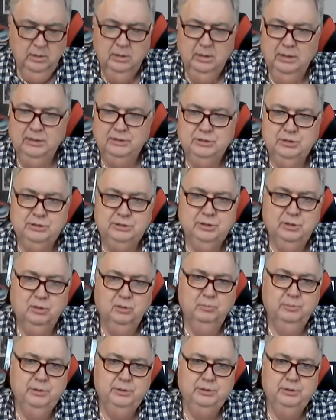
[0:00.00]
Let's just
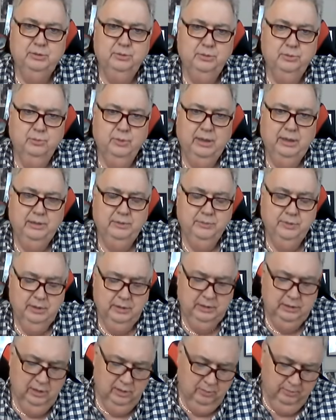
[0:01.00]
hope they do the right
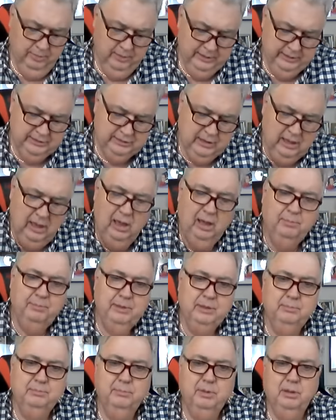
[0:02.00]
thing. Y'all please
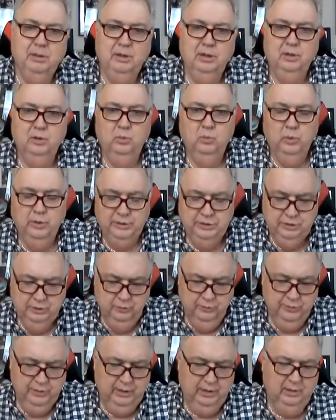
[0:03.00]
comment below what you
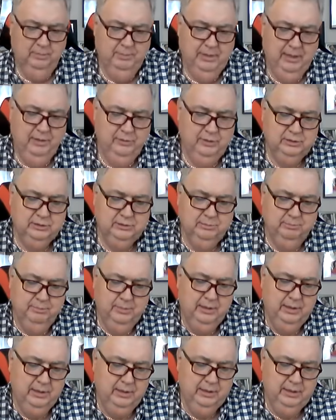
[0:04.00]
think about this
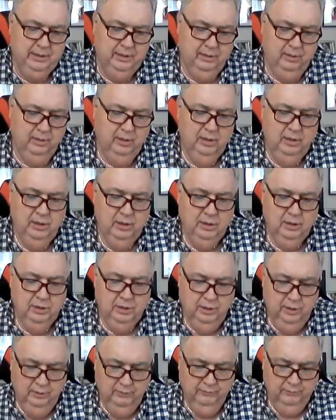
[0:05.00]
Medicare
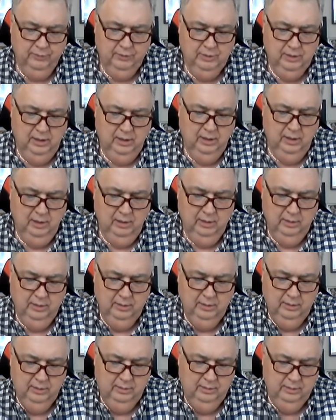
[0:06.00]
coverage, uh,
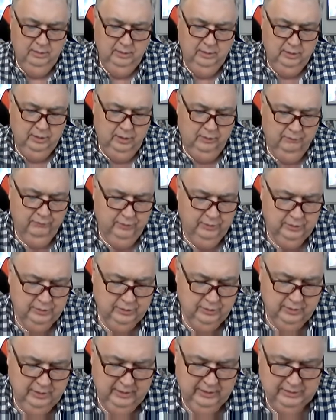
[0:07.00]
coverage
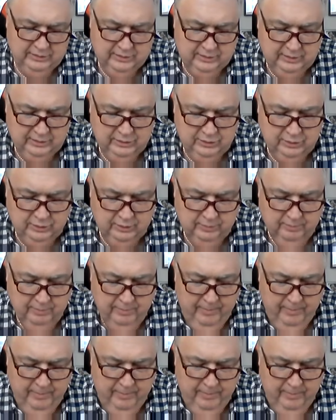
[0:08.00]
extension